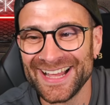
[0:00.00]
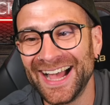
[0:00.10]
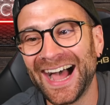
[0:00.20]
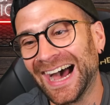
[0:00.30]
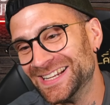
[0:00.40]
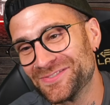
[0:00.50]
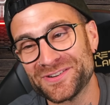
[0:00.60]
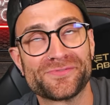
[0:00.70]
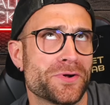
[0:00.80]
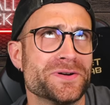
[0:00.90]
And it would
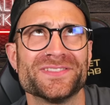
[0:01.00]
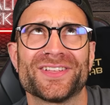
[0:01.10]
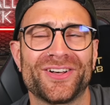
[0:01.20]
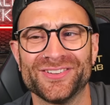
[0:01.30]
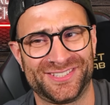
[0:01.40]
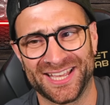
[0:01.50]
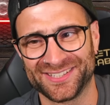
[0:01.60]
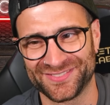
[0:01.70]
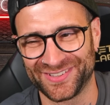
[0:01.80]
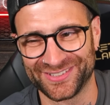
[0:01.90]
have ruined the
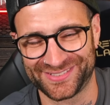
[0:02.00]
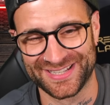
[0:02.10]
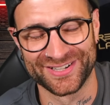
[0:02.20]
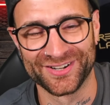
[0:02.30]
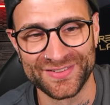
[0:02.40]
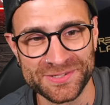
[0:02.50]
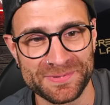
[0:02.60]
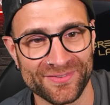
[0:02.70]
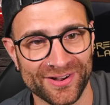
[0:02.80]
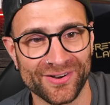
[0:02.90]
contest if he got sent off. Let's be
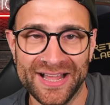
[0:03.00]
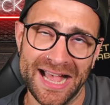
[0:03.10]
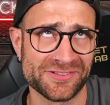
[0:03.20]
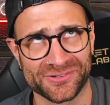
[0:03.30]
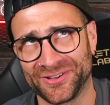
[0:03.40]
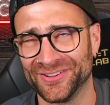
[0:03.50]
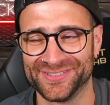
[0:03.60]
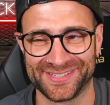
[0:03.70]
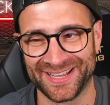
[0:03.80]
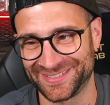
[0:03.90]
real. As a
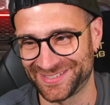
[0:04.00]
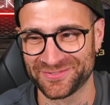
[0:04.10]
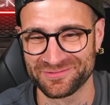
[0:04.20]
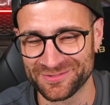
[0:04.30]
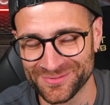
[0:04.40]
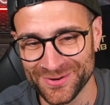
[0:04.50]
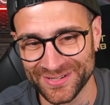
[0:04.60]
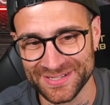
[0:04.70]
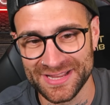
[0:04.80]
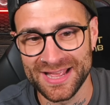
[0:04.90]
contest, it would have been
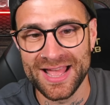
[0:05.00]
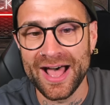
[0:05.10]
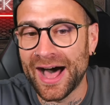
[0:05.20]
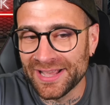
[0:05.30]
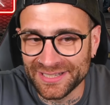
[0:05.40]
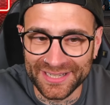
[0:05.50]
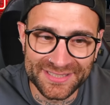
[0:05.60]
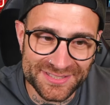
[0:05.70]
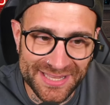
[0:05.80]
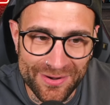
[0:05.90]
ruined. I can
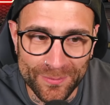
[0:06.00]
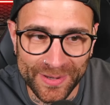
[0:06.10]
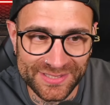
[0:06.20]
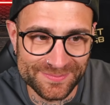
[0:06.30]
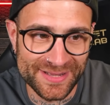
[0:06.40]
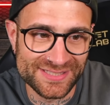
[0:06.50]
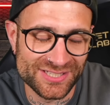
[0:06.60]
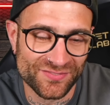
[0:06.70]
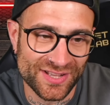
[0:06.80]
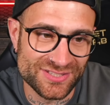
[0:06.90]
understand why Man
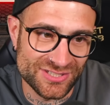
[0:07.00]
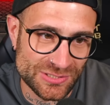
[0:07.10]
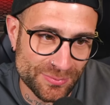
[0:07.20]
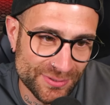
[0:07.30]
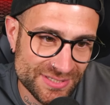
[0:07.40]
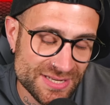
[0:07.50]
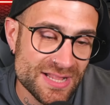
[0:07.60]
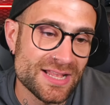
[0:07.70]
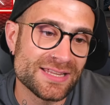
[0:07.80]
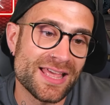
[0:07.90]
City fans are disappointed.
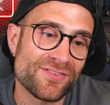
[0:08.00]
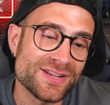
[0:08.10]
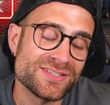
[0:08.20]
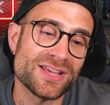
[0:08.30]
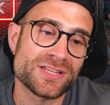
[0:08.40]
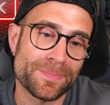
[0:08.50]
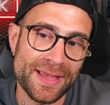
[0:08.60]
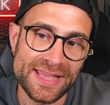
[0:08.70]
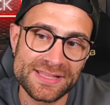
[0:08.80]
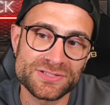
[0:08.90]
There is a
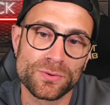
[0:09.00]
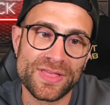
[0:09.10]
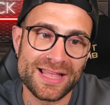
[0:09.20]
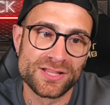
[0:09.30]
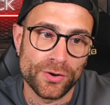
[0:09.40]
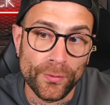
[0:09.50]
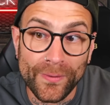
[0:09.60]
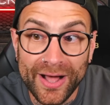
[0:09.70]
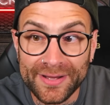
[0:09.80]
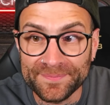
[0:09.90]
debate that
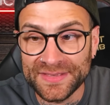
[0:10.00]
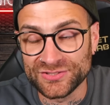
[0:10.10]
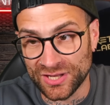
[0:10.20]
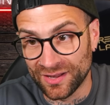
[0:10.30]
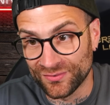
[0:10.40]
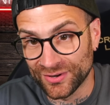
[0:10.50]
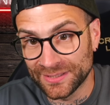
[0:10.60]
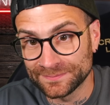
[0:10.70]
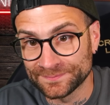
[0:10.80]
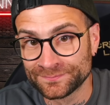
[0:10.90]
Lacroix is
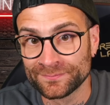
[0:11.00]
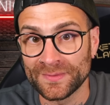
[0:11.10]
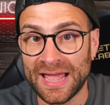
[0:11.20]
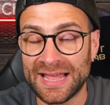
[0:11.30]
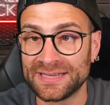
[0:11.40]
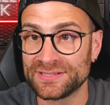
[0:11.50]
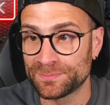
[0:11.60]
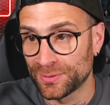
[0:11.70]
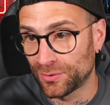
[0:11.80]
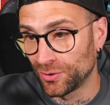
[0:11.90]
covering, and
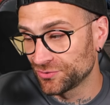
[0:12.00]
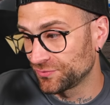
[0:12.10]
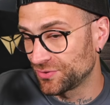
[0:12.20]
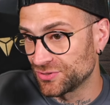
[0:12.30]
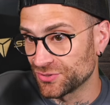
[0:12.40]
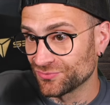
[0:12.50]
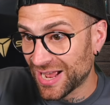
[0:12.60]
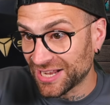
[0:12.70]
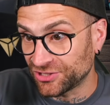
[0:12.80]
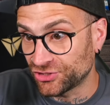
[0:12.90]
because of the
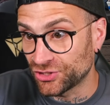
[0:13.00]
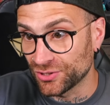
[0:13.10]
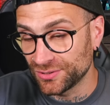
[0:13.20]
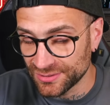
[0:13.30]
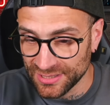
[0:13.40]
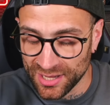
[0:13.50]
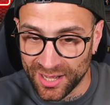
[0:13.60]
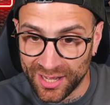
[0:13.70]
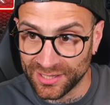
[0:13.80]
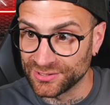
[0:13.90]
direction
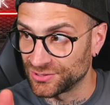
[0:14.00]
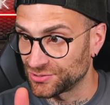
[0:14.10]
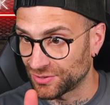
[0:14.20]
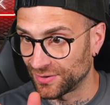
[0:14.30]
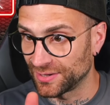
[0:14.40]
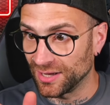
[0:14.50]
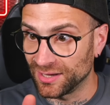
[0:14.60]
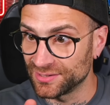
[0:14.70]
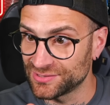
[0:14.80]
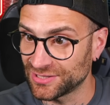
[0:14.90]
Haaland is going,
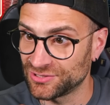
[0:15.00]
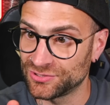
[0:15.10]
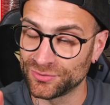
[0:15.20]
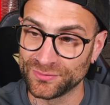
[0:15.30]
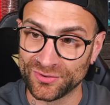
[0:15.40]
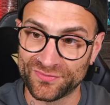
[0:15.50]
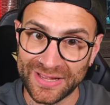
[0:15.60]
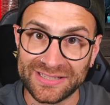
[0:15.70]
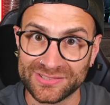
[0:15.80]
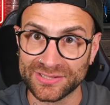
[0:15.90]
Haaland's actually sort of not
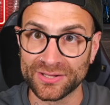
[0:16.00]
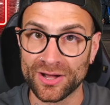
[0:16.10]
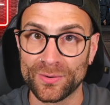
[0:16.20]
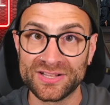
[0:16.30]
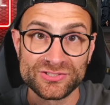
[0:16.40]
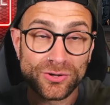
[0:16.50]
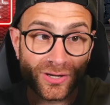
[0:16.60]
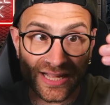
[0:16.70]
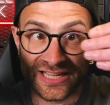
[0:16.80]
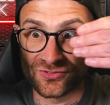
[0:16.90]
facing the goal. It's not
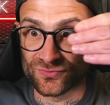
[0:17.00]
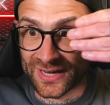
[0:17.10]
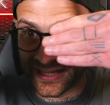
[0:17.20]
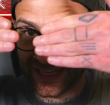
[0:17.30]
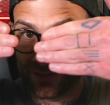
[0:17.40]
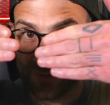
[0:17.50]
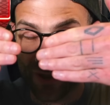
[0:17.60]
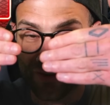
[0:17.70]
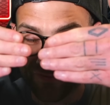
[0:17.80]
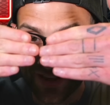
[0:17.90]
like he's running in on
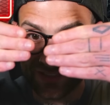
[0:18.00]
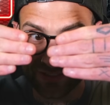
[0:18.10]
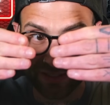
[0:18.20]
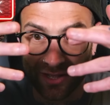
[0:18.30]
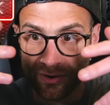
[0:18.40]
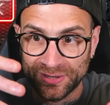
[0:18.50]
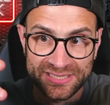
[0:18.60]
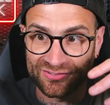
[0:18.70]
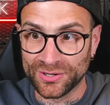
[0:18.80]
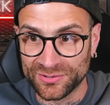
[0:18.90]
goal, facing the goal, and
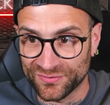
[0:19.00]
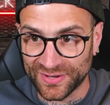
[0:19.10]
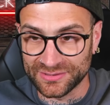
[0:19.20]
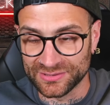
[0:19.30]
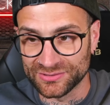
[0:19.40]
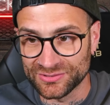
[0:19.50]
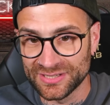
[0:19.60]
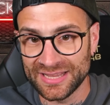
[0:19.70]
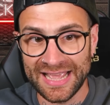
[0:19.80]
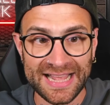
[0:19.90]
there's no defenders.
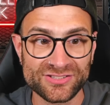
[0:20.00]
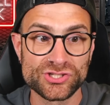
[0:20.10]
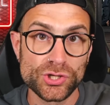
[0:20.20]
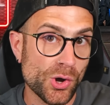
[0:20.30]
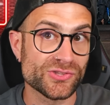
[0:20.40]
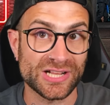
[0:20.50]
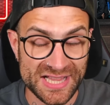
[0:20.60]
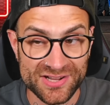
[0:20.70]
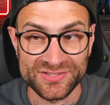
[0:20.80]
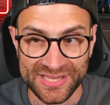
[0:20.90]
It's not as
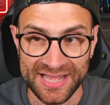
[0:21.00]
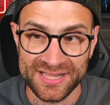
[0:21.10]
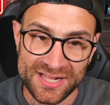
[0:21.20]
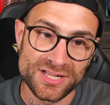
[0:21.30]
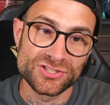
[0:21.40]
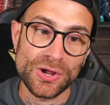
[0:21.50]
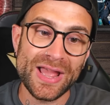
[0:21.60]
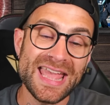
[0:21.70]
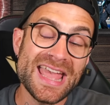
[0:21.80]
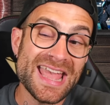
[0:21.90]
clear as that. So
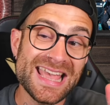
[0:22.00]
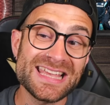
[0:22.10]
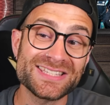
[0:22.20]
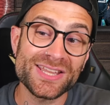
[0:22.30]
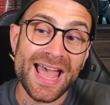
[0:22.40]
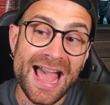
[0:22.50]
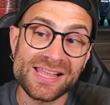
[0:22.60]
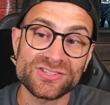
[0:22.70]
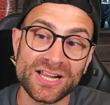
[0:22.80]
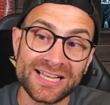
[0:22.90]
it isn't
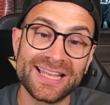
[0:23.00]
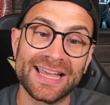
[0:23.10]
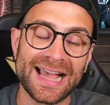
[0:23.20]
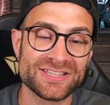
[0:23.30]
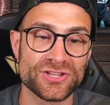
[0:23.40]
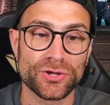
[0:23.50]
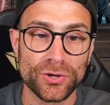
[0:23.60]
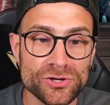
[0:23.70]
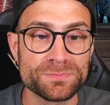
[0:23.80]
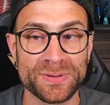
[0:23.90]
as clear as it
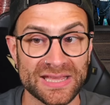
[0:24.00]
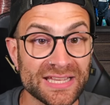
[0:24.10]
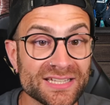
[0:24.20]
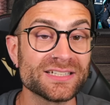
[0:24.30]
could be,